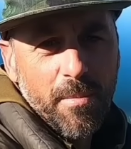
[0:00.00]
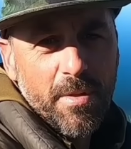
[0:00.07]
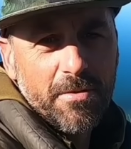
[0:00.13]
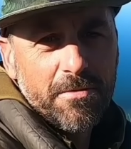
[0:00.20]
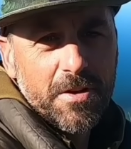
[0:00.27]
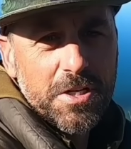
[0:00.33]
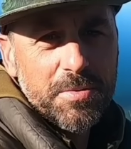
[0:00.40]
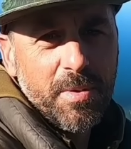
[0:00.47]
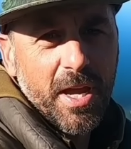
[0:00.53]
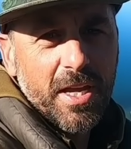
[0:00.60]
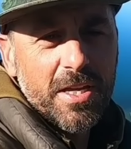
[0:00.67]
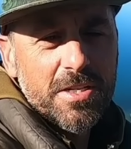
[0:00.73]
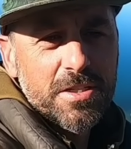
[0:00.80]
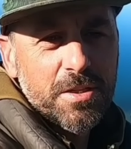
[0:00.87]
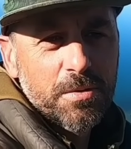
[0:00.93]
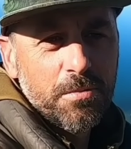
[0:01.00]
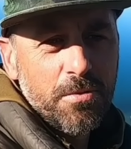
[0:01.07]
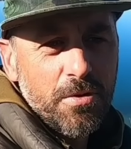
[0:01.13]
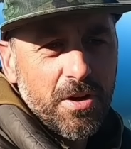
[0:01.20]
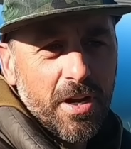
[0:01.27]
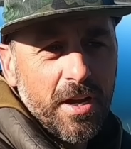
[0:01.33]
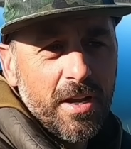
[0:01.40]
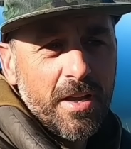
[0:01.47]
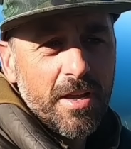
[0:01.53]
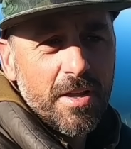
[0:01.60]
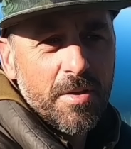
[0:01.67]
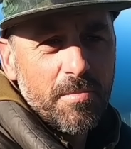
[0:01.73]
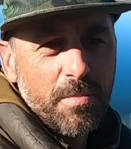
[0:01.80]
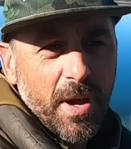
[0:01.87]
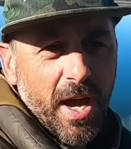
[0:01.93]
pop the fish back into the water,
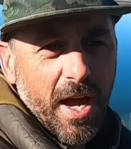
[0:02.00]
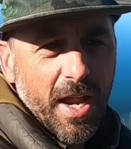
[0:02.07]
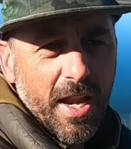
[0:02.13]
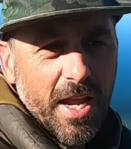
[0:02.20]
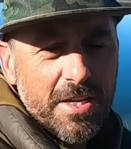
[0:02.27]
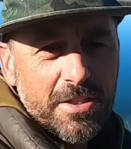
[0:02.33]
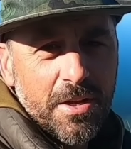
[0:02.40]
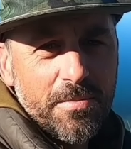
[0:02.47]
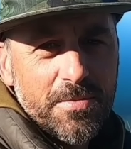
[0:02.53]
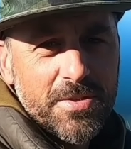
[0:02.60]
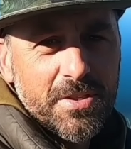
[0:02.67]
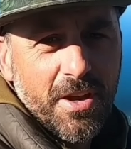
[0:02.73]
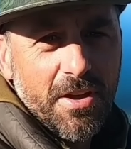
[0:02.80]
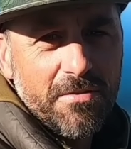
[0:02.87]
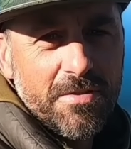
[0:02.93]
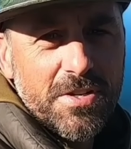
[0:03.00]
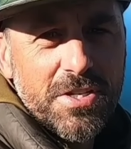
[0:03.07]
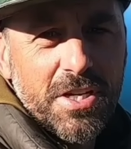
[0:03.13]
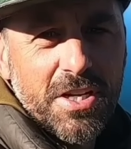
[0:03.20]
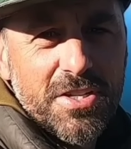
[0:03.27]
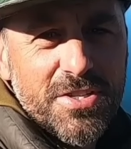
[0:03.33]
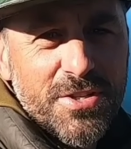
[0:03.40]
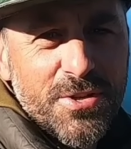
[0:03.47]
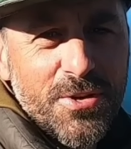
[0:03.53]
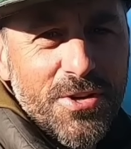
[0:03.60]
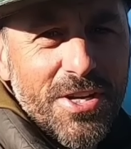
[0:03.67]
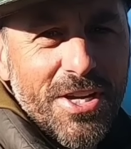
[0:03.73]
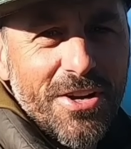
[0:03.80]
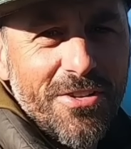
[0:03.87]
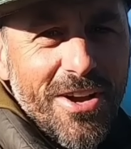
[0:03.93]
but as I'm sight fishing and
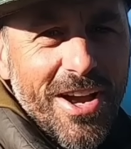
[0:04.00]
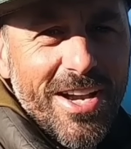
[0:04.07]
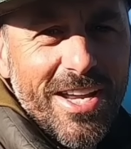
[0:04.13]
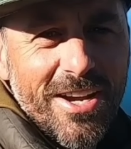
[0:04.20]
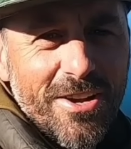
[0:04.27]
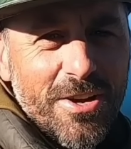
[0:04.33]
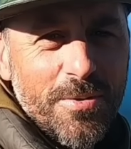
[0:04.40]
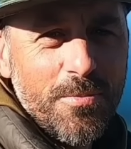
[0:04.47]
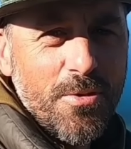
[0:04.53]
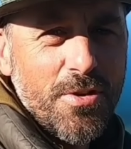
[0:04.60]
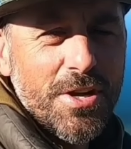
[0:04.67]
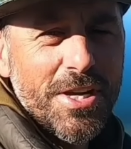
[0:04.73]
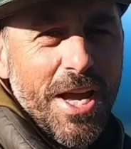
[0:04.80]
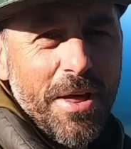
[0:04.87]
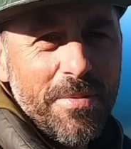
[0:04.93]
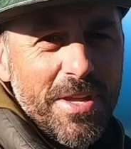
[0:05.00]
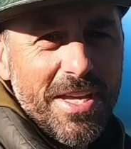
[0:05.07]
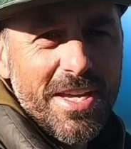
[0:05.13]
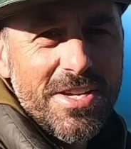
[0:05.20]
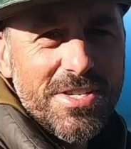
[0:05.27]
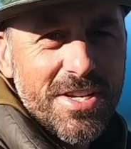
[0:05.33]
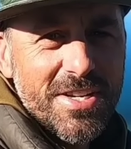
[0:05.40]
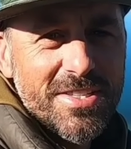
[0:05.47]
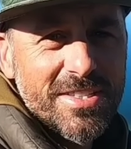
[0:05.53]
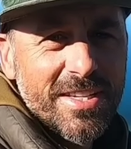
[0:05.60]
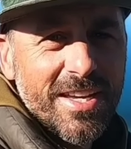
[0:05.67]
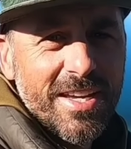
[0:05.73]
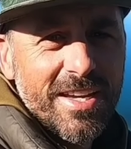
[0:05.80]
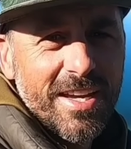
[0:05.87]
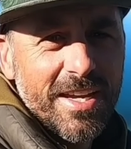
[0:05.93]
stalking around here and I'm walking up the
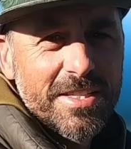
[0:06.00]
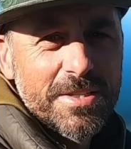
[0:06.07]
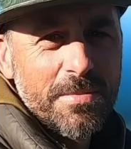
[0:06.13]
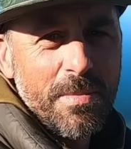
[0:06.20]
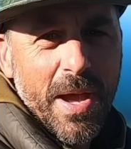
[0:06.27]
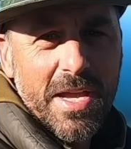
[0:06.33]
edges, it's